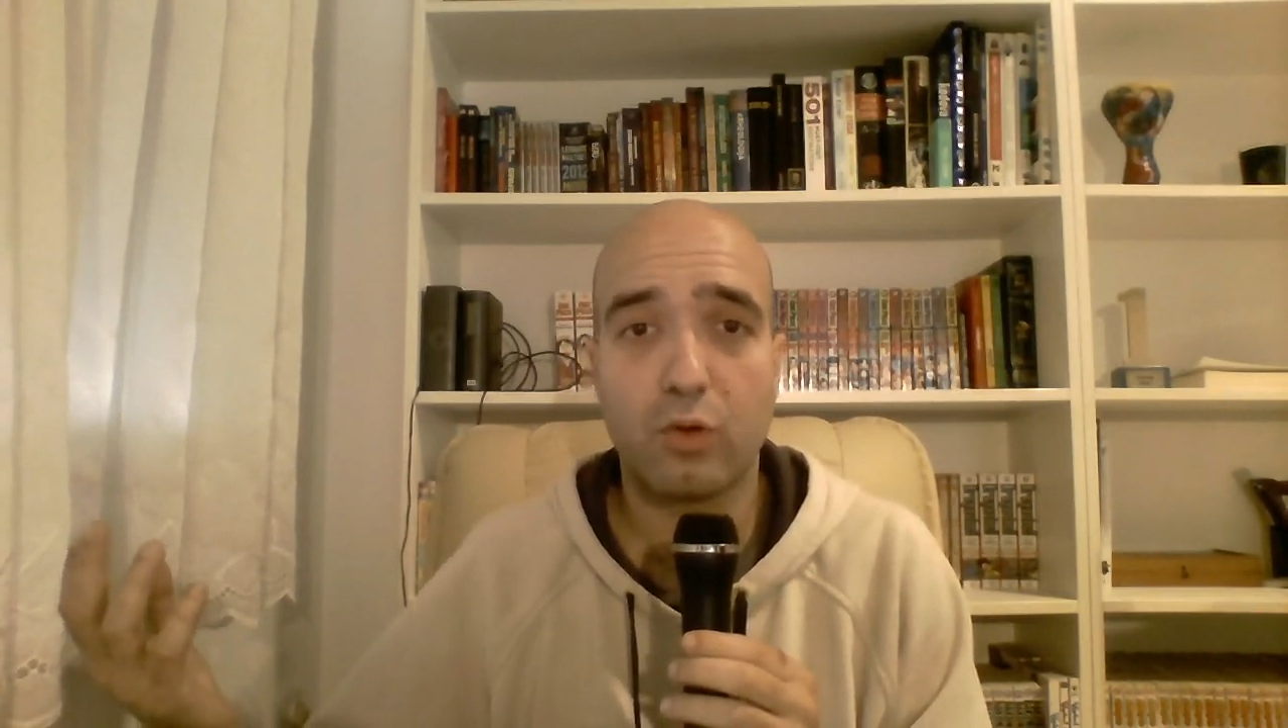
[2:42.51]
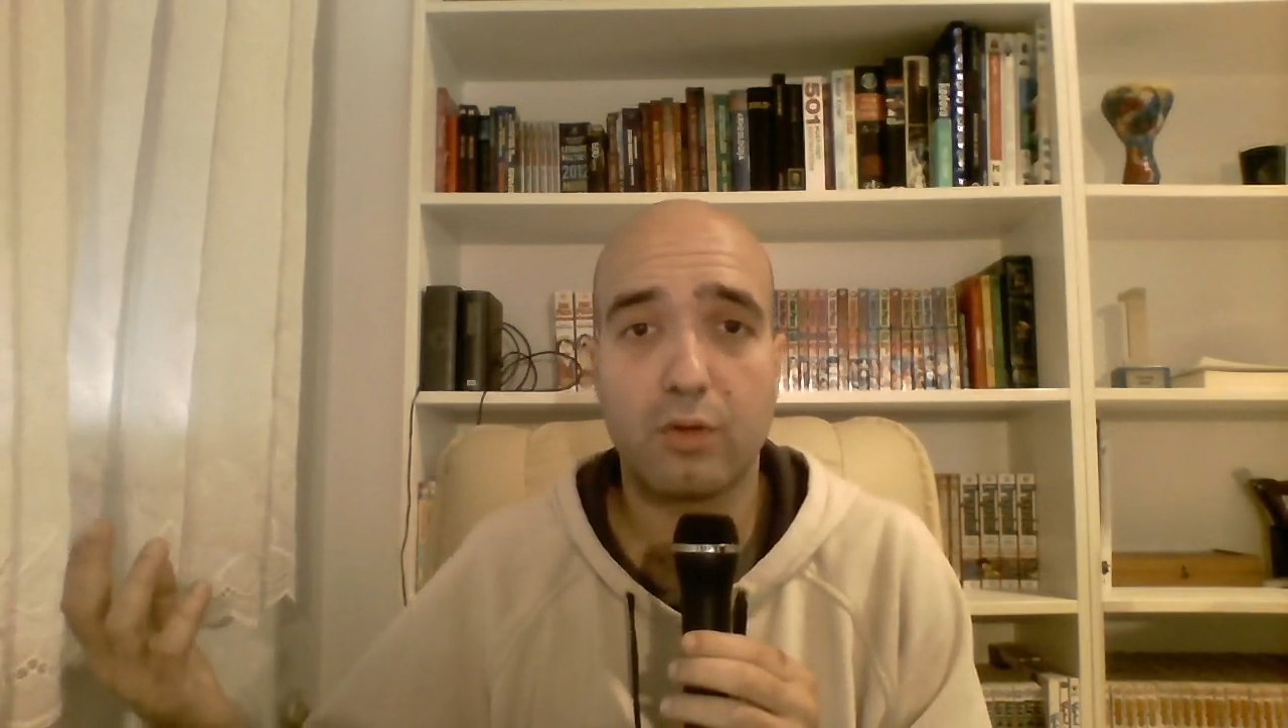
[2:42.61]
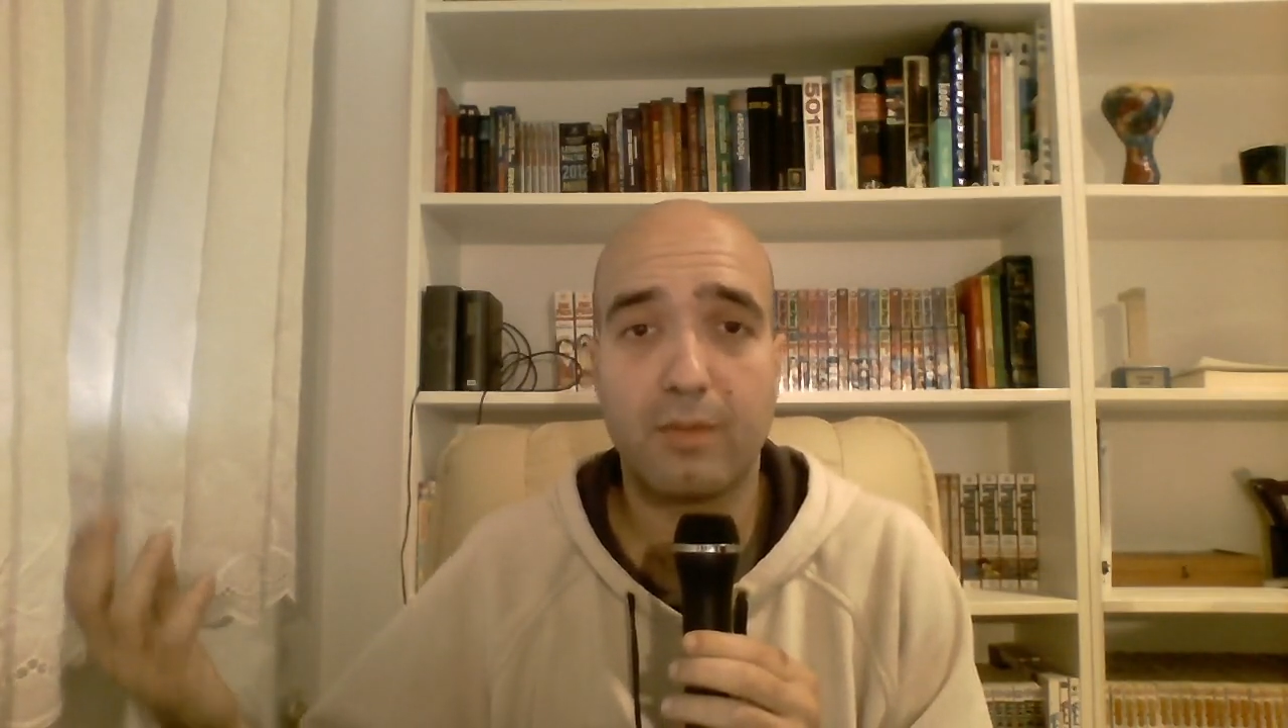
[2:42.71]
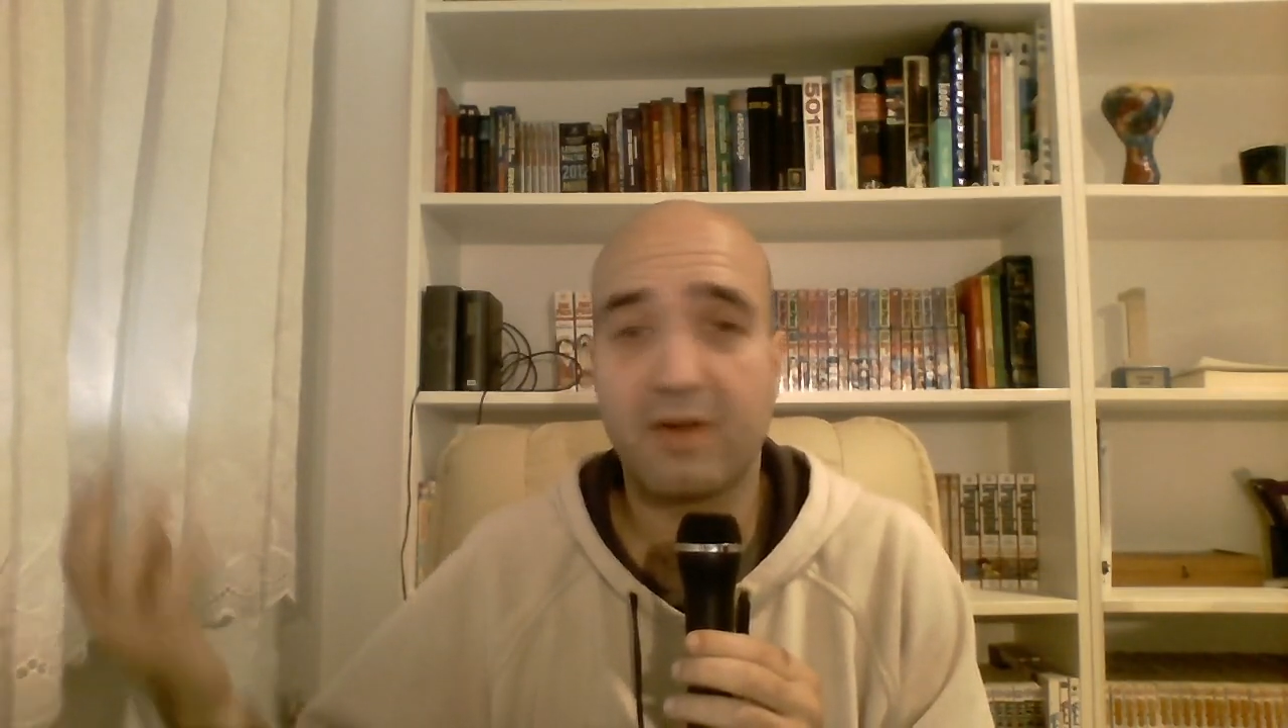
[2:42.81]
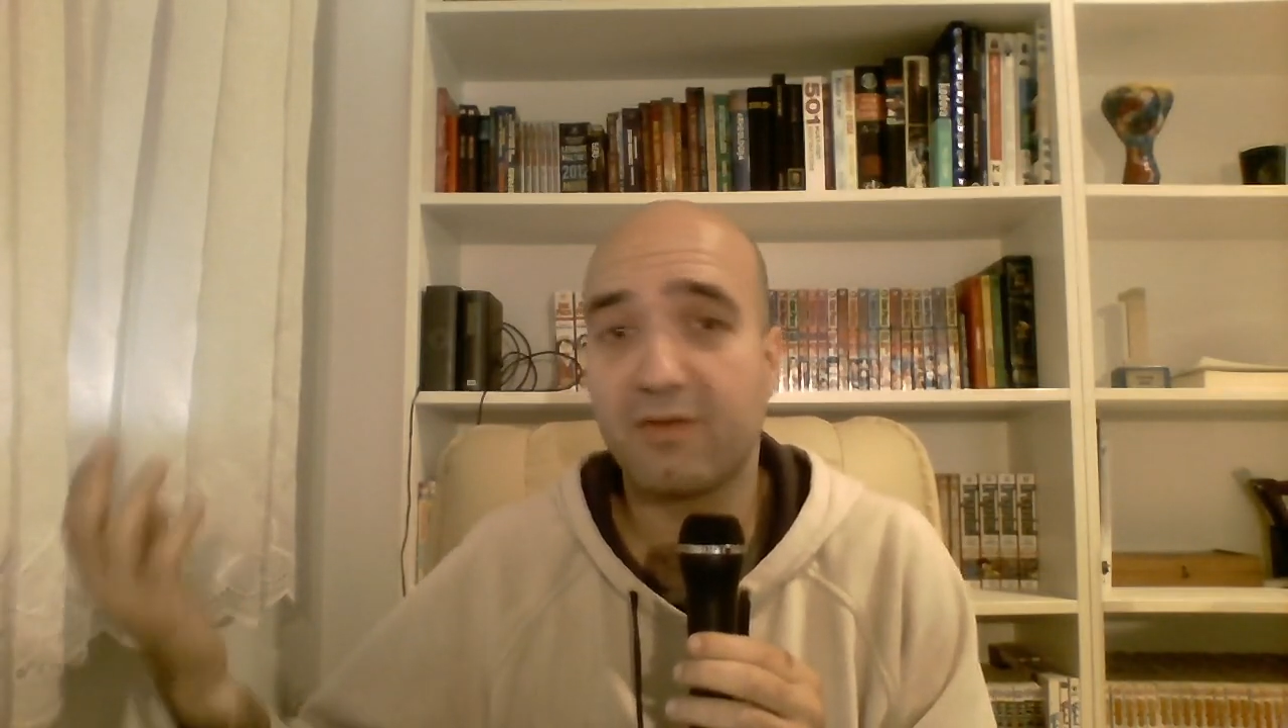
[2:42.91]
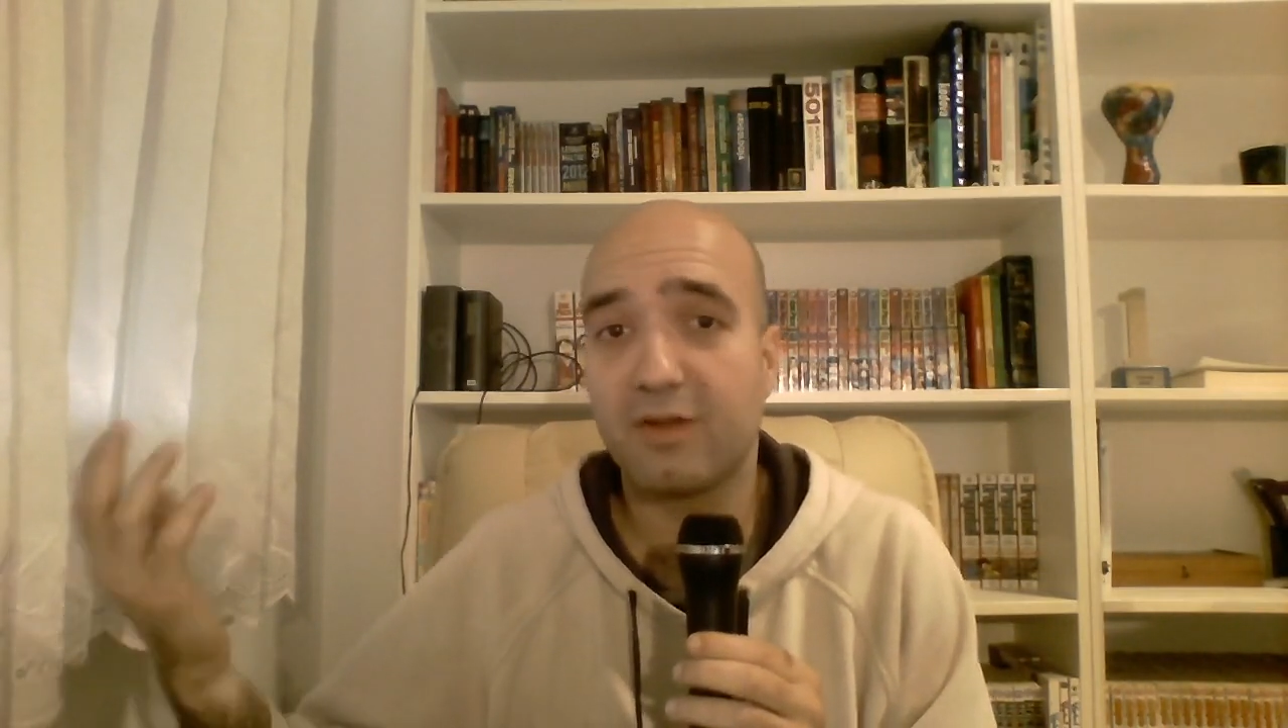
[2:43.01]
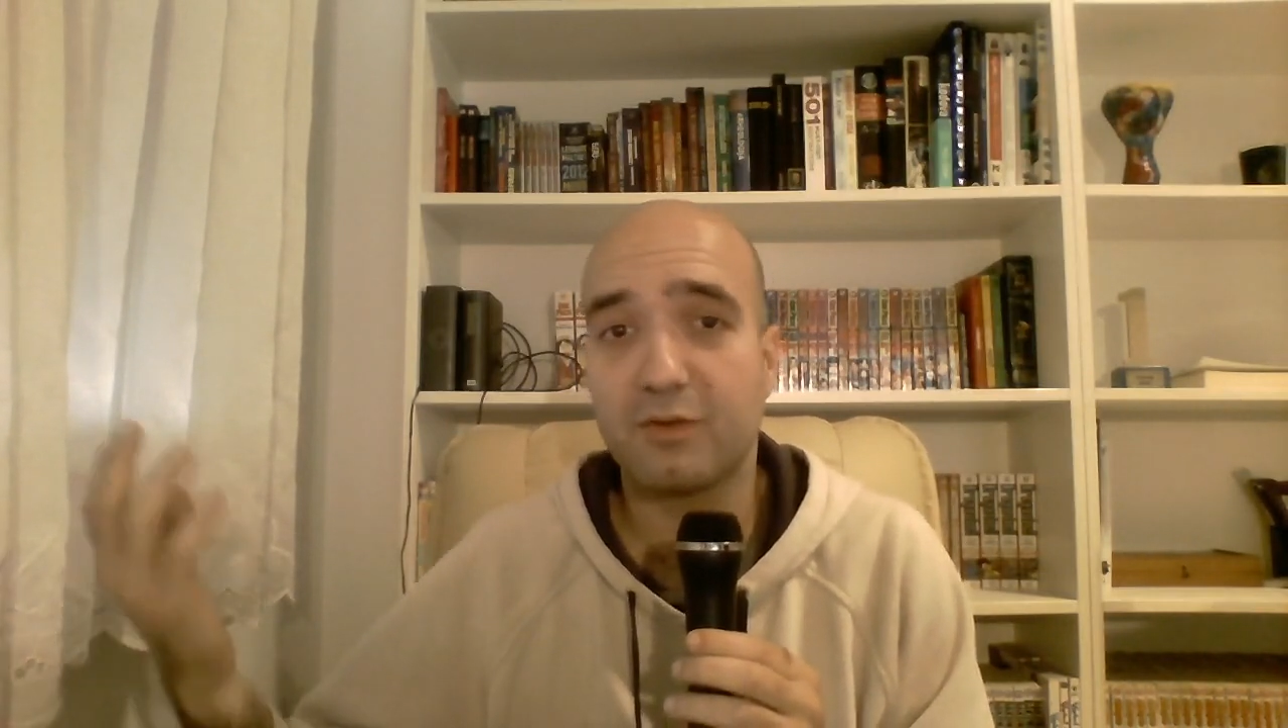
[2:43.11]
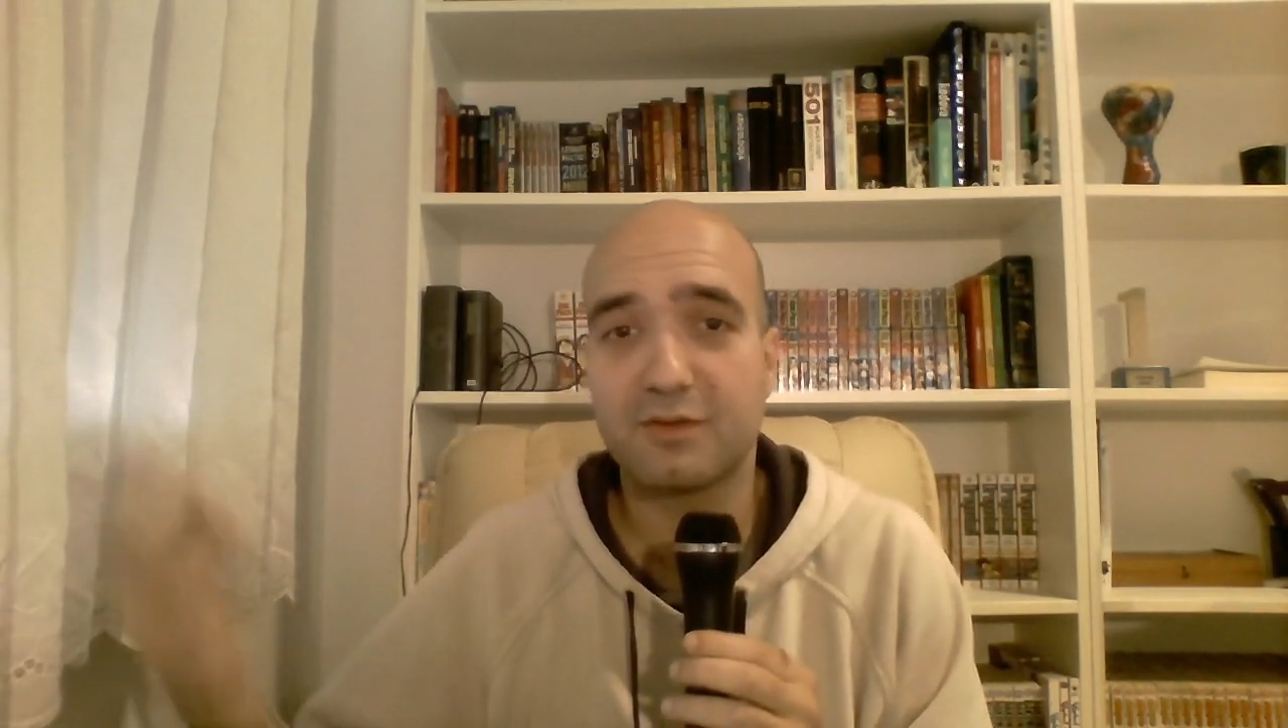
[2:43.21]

see more of